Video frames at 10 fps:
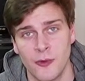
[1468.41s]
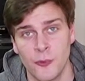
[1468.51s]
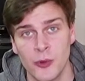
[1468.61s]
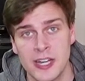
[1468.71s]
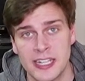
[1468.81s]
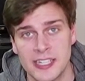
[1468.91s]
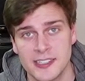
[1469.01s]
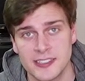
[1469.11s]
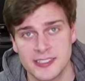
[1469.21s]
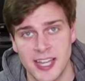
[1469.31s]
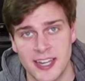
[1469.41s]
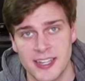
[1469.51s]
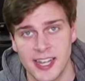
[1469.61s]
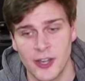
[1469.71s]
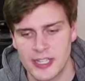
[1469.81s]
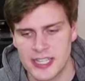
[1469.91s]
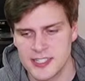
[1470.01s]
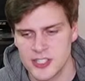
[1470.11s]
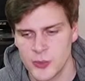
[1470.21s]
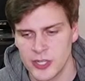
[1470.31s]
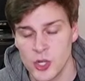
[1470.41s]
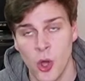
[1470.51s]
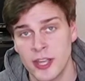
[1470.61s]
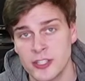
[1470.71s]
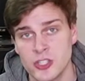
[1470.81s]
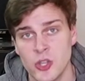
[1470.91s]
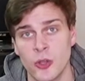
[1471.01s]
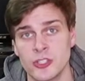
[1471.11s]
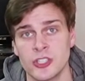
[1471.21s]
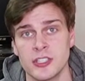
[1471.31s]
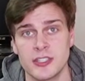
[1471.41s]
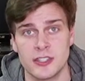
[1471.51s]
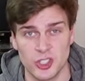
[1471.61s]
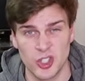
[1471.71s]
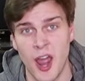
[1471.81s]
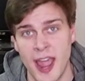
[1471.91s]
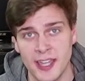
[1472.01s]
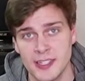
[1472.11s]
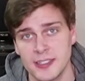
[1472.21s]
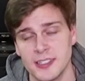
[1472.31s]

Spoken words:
really stand out is to acknowledge not just the triad,